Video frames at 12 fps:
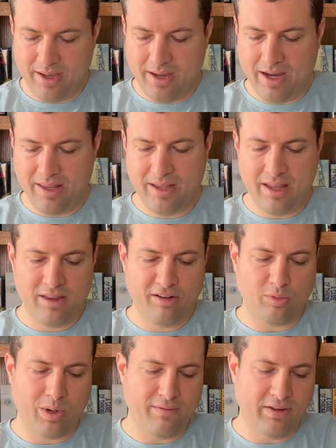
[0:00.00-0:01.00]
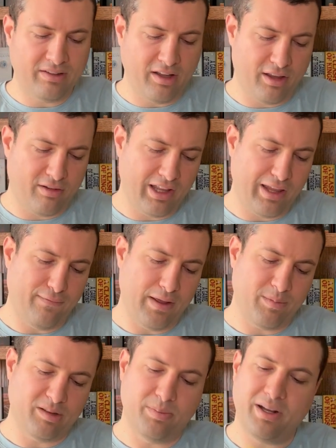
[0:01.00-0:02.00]
And then there's one of his other really
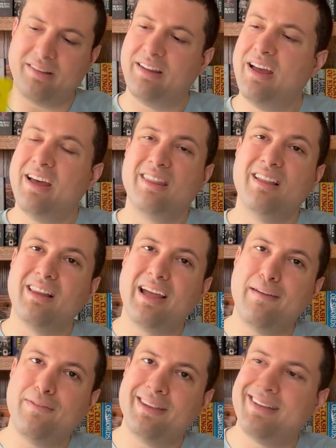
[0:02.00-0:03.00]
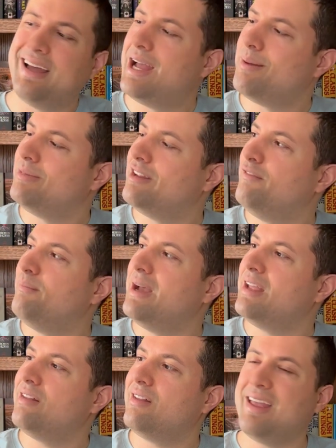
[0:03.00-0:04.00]
famous books, The Life and Times of
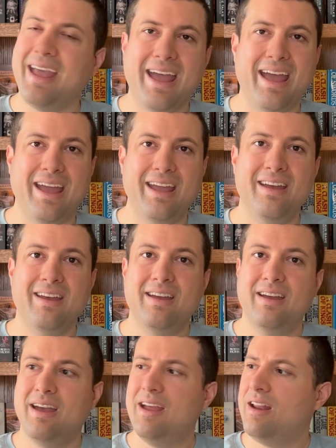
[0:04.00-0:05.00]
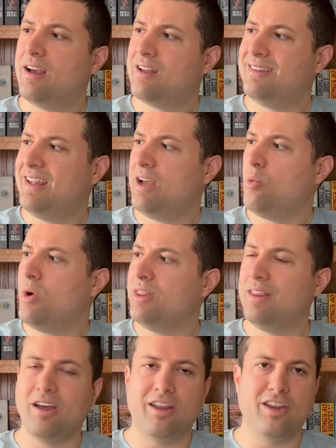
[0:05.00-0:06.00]
Michael Kay, and Coetzee won
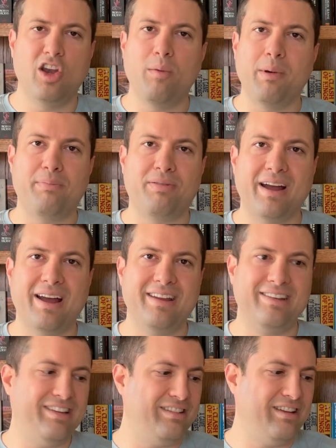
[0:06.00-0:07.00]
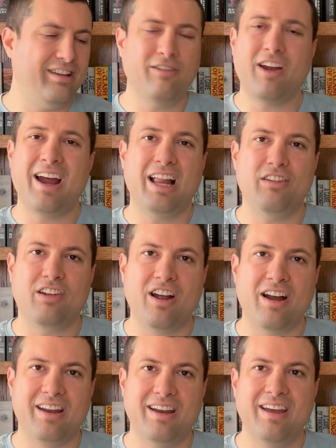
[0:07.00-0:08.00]
the Nobel Prize. He's very highly
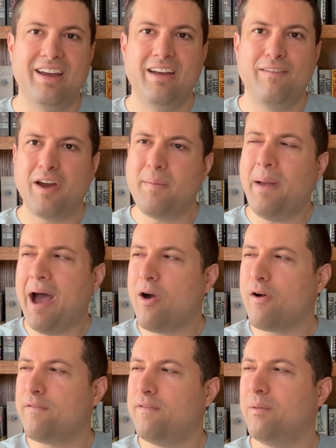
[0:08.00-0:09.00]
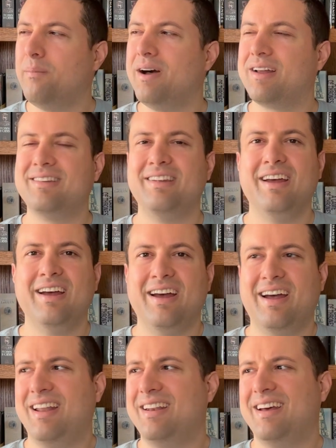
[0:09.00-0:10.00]
regarded, very powerful books,
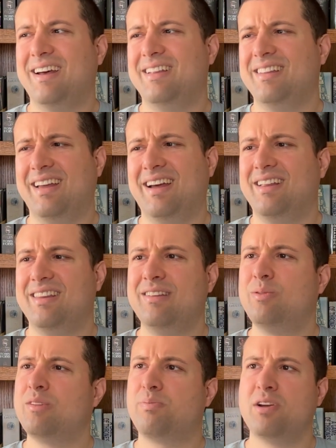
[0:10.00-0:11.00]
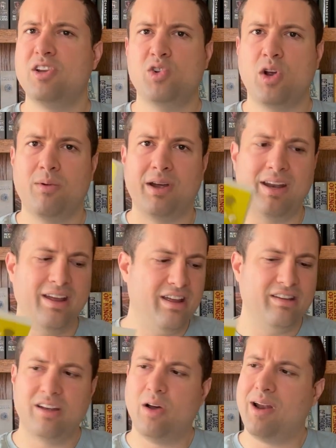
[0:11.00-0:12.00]
and yeah, this one's a pretty short one,
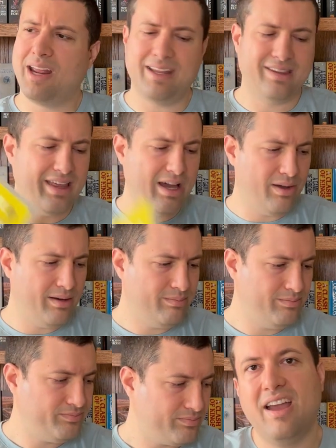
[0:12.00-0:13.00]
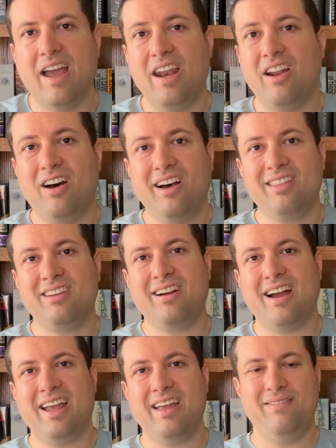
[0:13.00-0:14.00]
so I want to get to that one. And an author
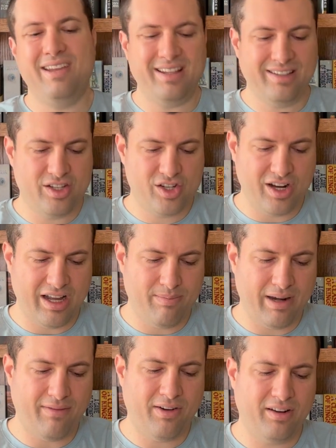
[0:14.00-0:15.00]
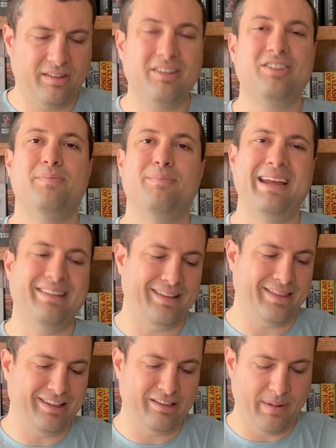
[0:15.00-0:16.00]
I have yet to try, but I've heard such amazing
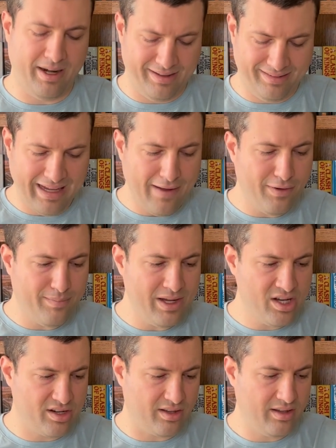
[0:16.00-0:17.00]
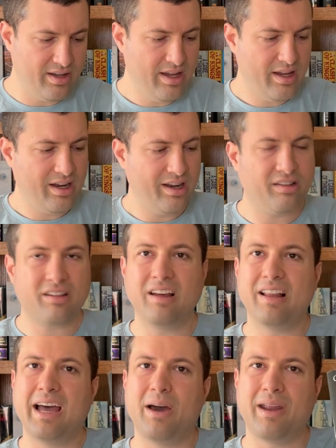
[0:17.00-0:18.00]
things about, is David Mitchell. Here's
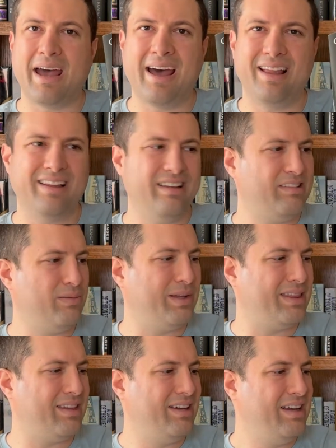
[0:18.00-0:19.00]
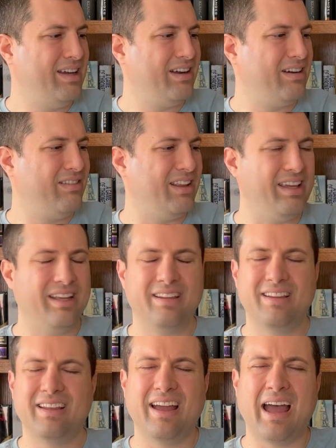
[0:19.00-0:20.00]
Cloud Atlas with a really
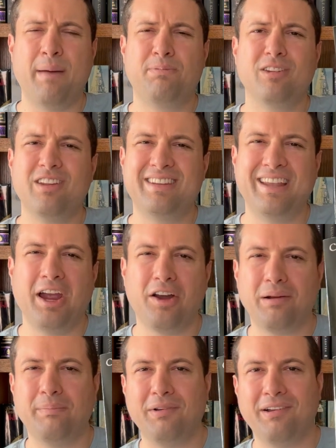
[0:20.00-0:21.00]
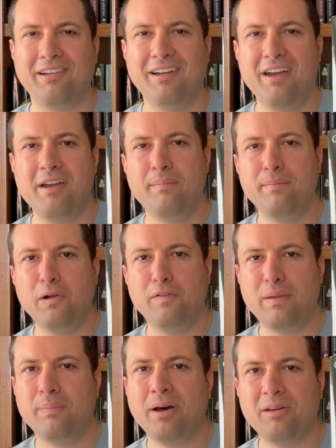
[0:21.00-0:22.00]
absolutely terrible movie
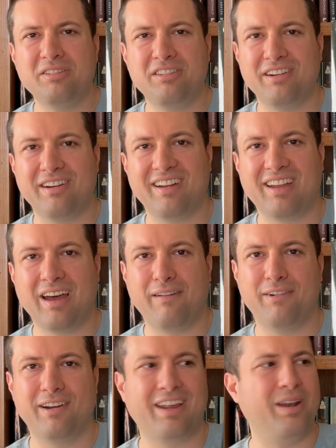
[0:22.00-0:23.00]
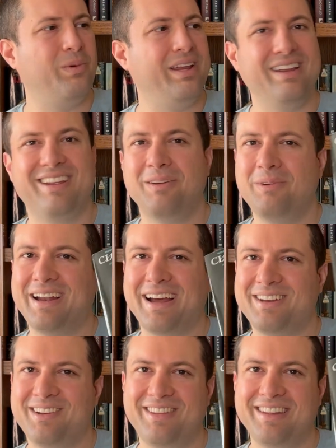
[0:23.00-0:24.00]
poster cover. Can we not
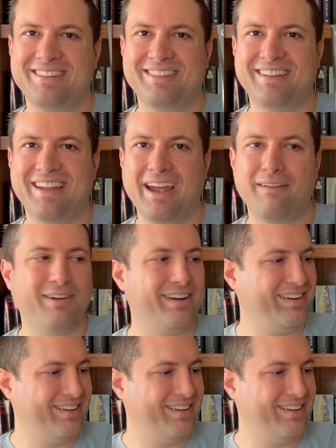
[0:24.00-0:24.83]
do this ever?